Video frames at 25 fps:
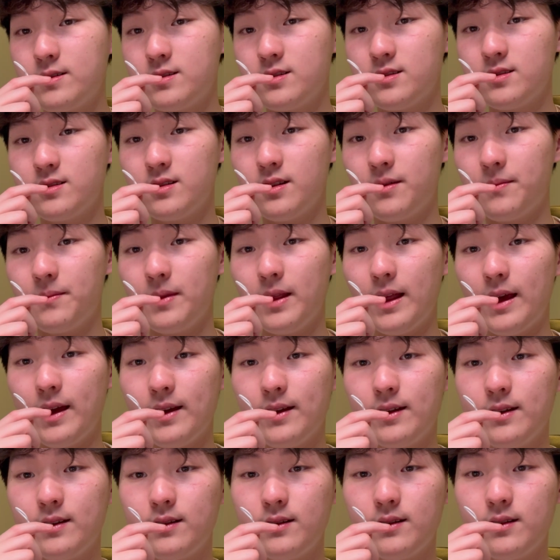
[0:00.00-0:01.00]
some like
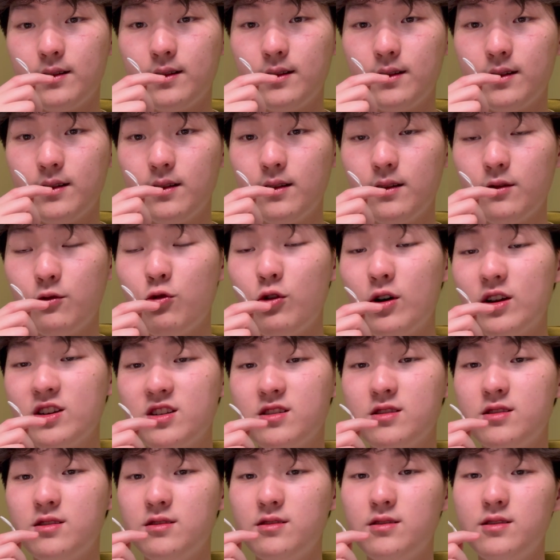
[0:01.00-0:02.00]

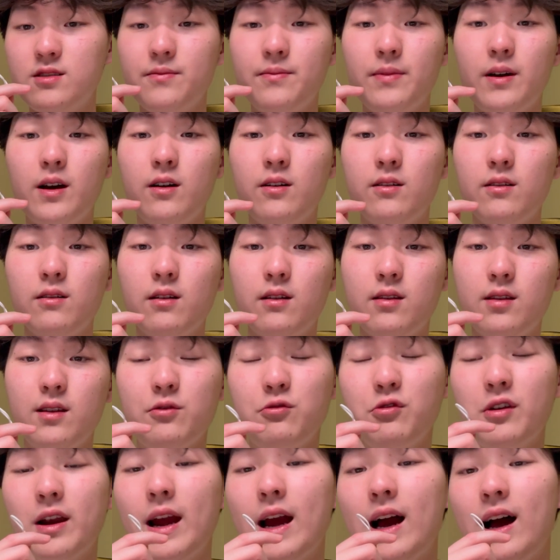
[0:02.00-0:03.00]
questions about the
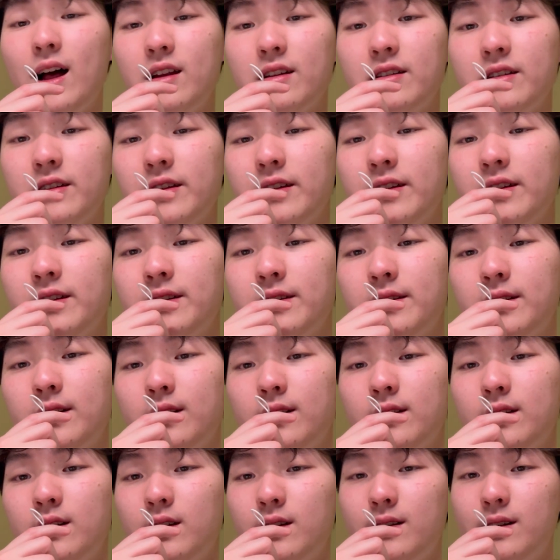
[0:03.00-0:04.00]
reality,
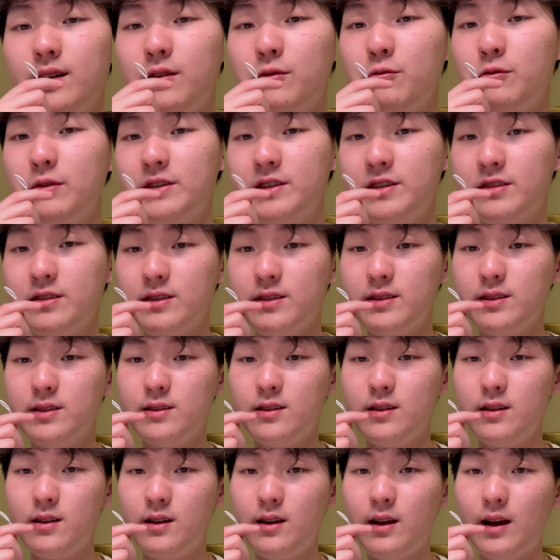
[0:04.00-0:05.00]
which is,
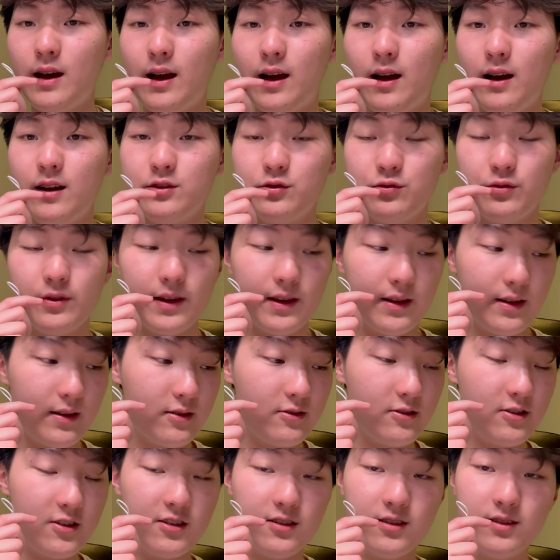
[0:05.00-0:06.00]
as we
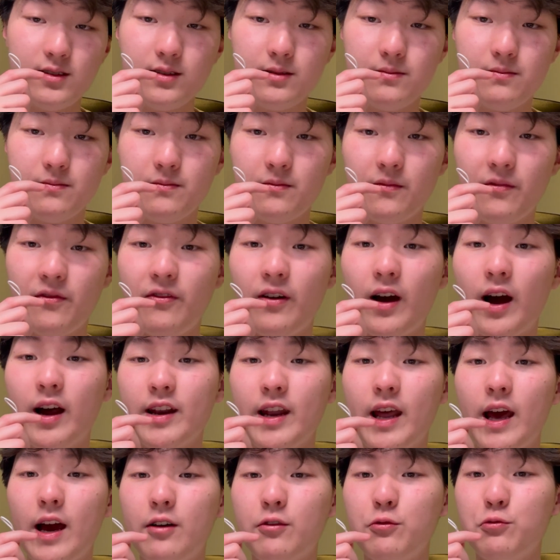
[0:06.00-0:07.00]
just
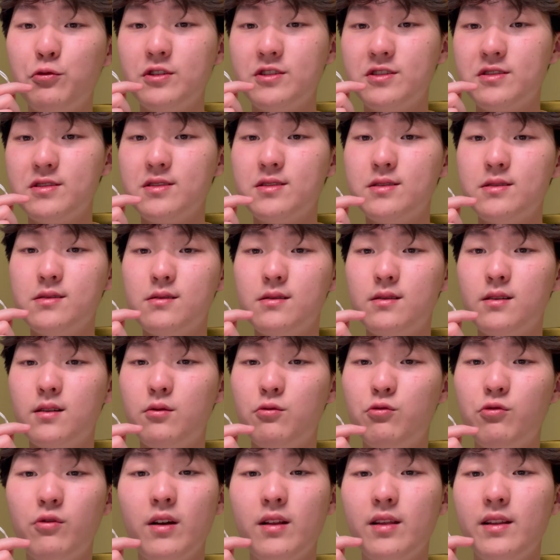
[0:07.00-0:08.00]
found out, which is
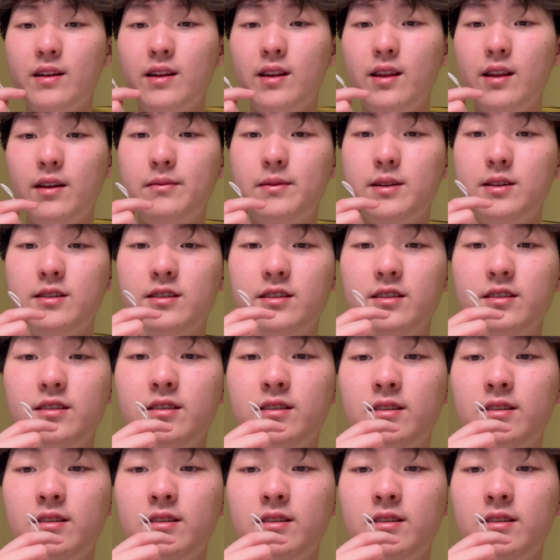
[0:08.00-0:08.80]
really limited.